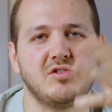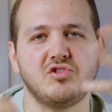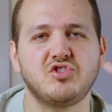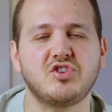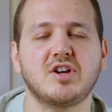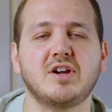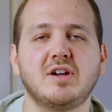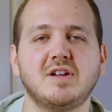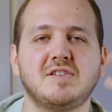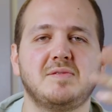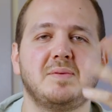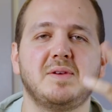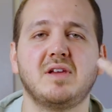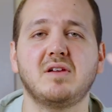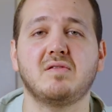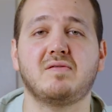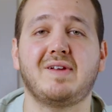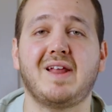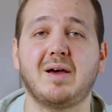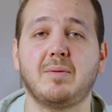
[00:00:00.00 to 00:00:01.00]
generally speaking,
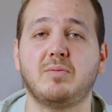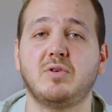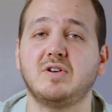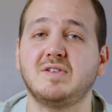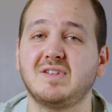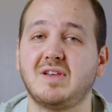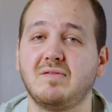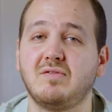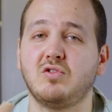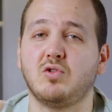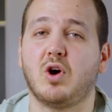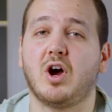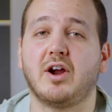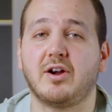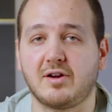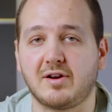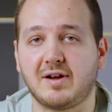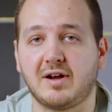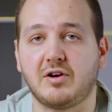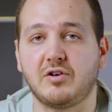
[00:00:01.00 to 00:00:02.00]
flat burrs give you higher
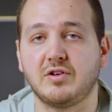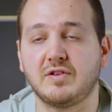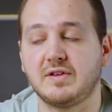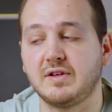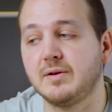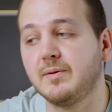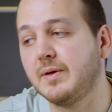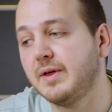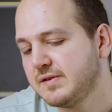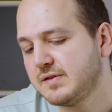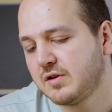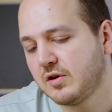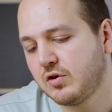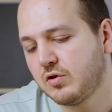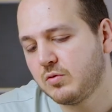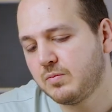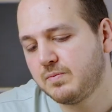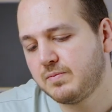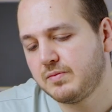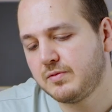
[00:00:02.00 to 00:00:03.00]
clarity.
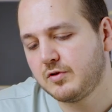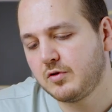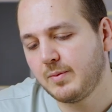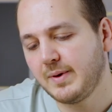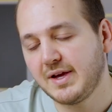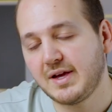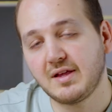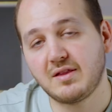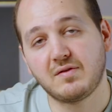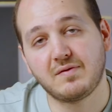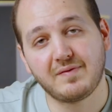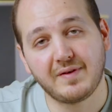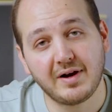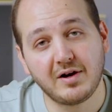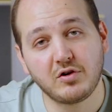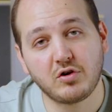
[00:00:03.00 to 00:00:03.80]
So to make it fair